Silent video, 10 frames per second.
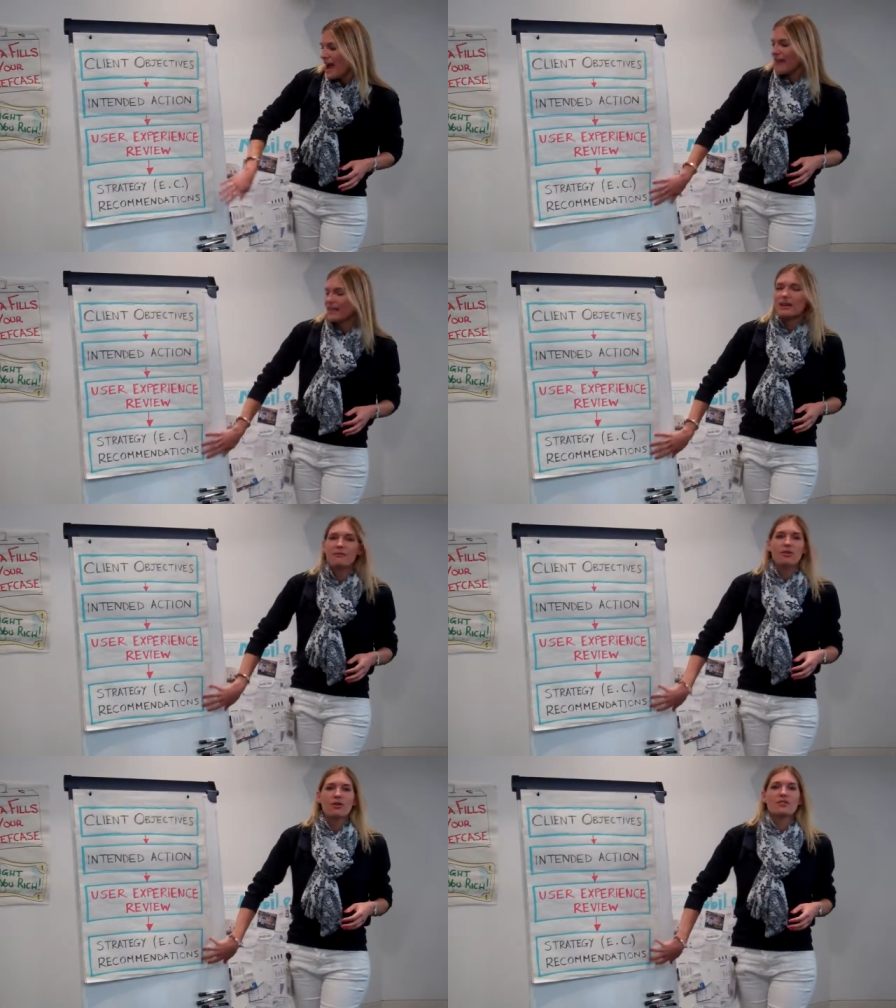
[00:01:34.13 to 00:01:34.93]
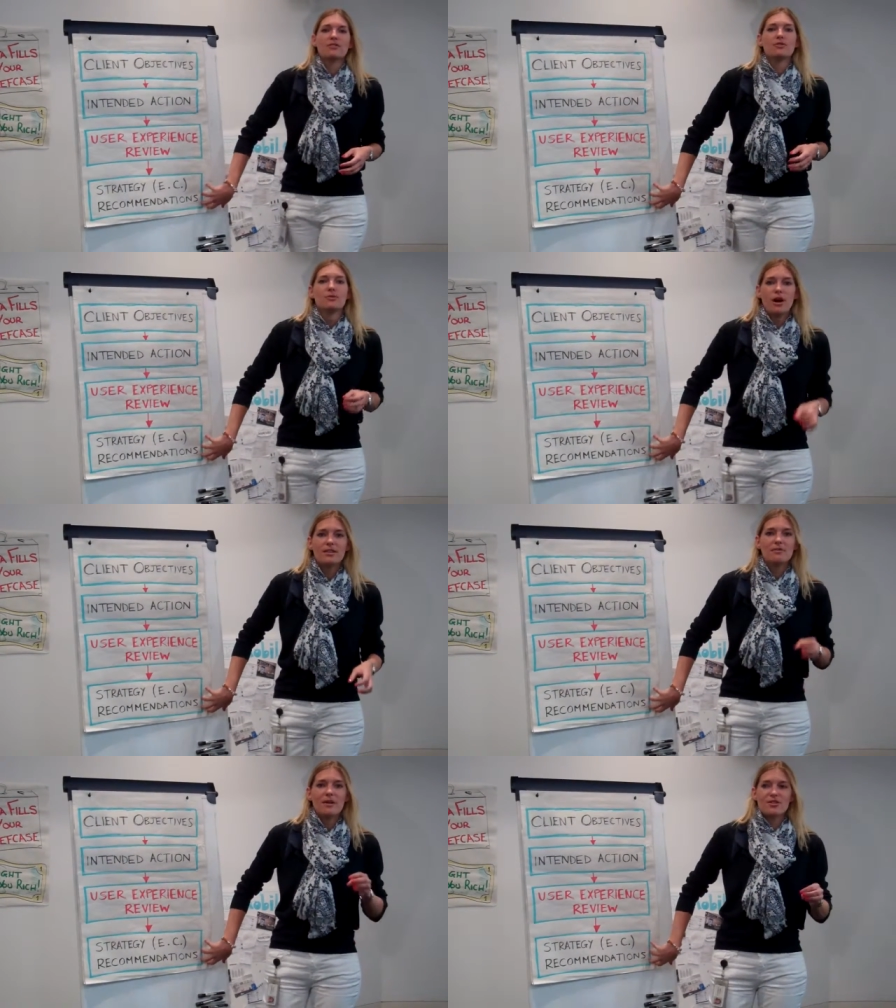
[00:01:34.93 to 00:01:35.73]
And then of course you
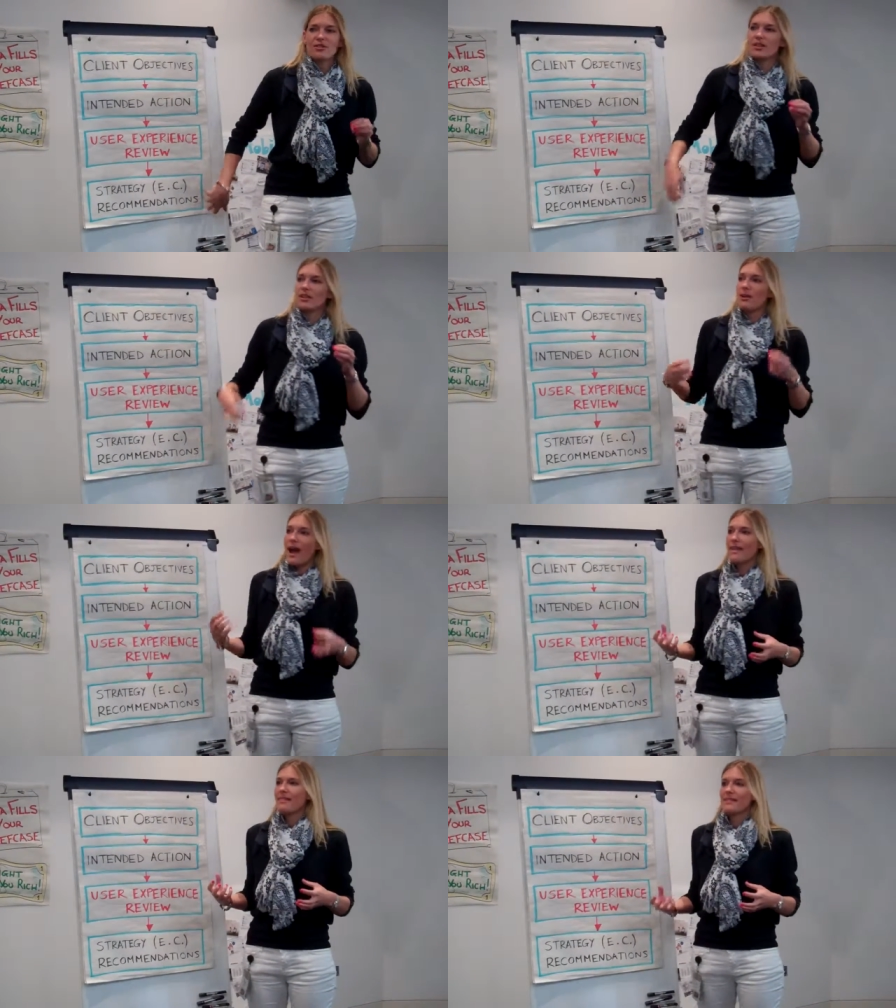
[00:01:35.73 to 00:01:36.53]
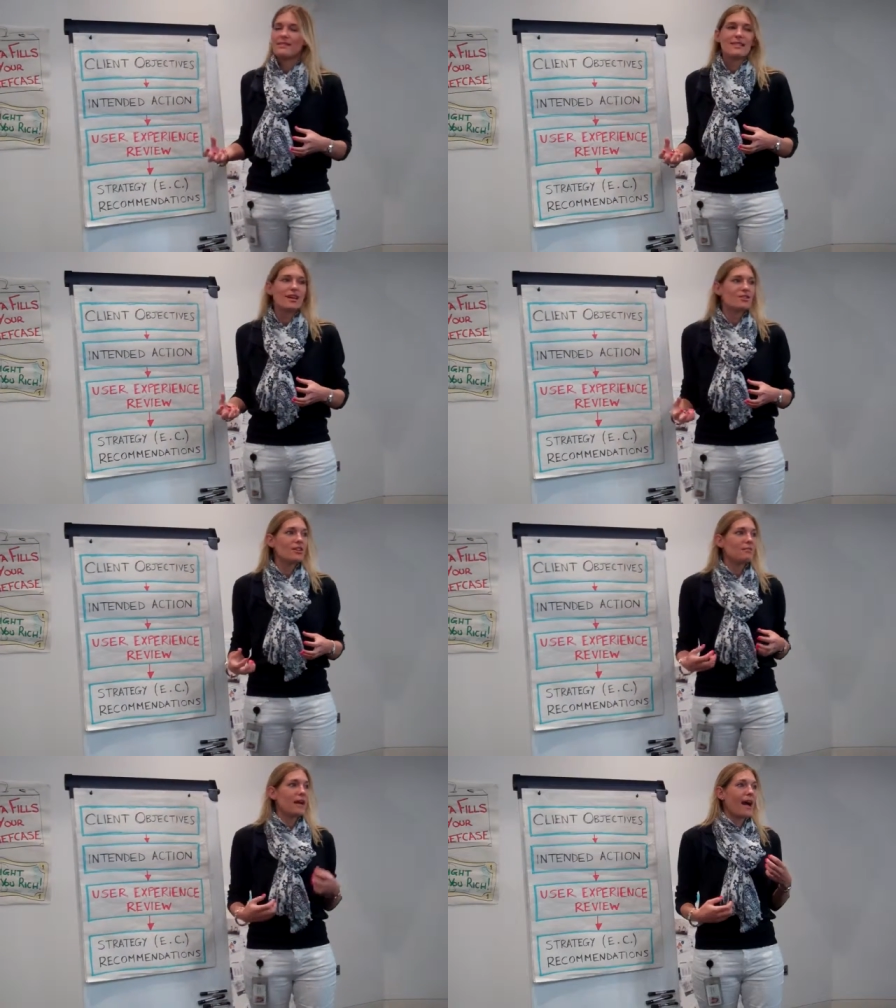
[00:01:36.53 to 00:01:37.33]
want to make sure that you end this section
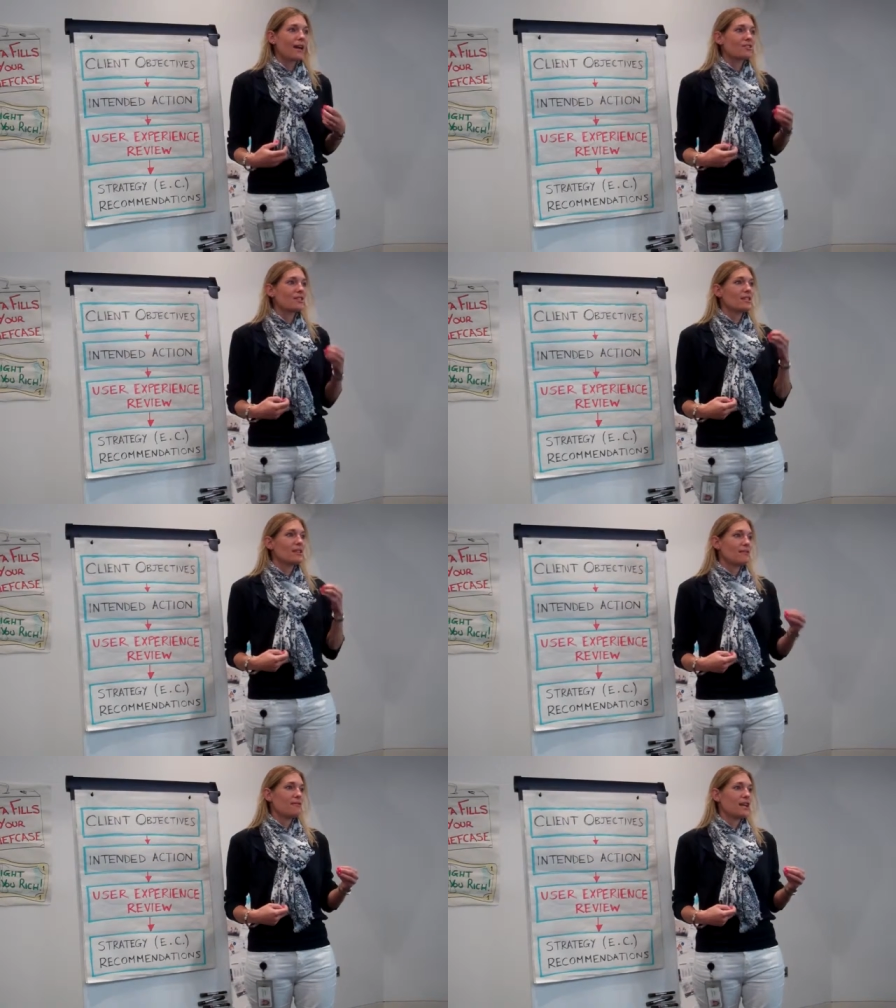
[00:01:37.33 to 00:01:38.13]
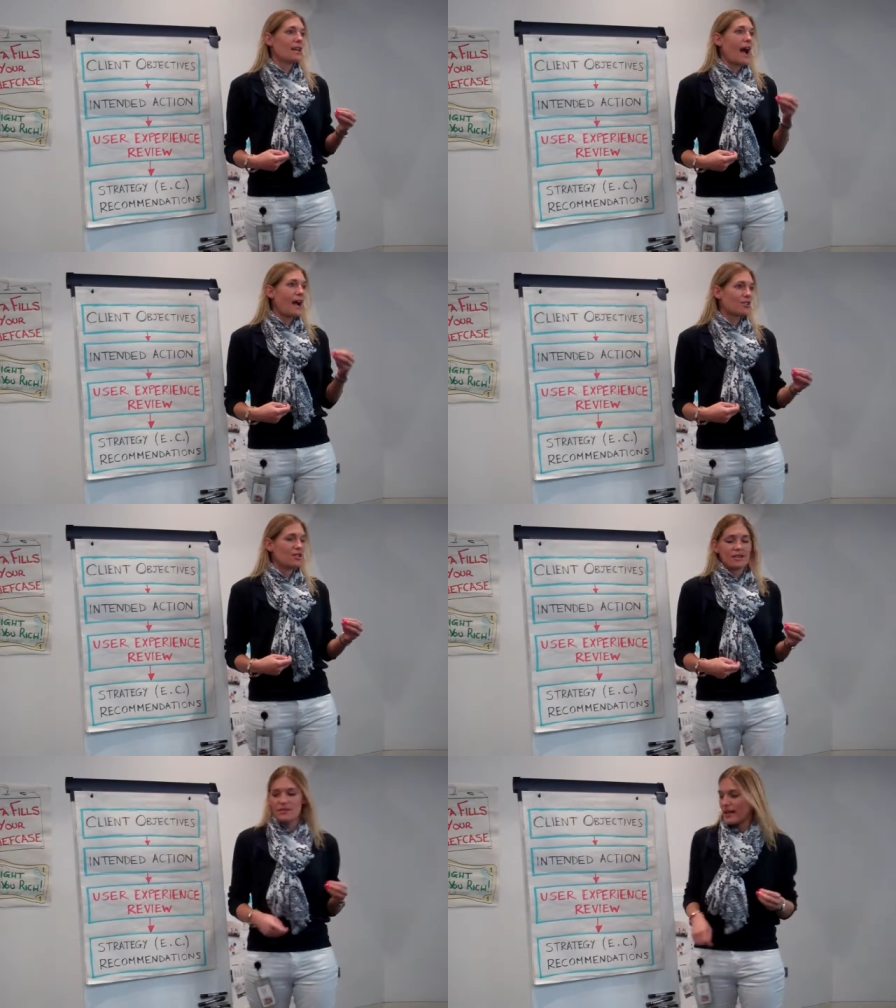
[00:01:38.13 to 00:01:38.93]
by actually giving
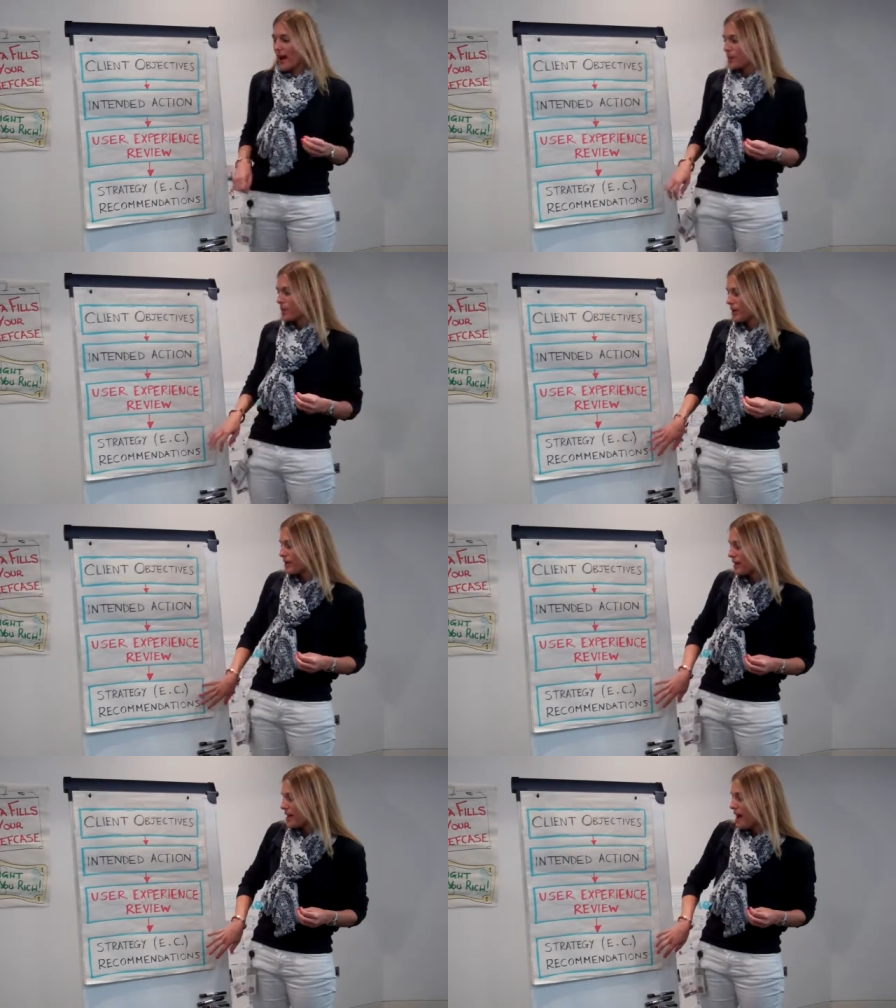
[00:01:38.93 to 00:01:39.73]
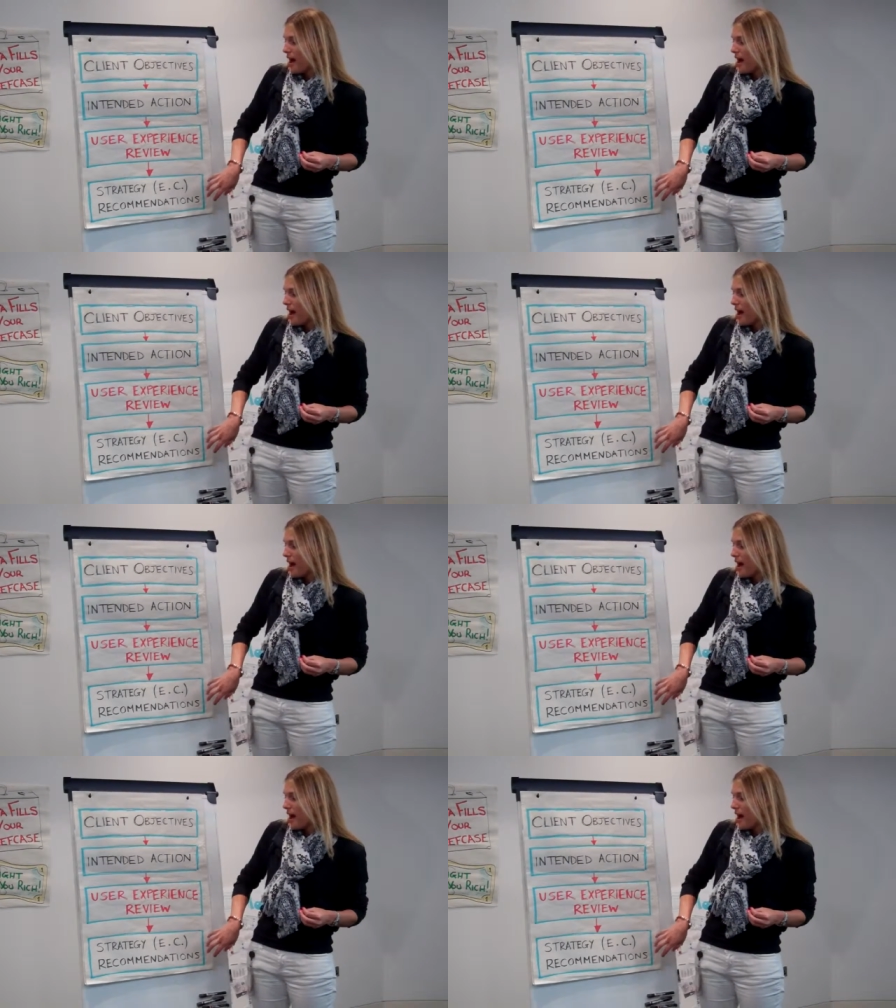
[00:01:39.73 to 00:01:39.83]
actions that will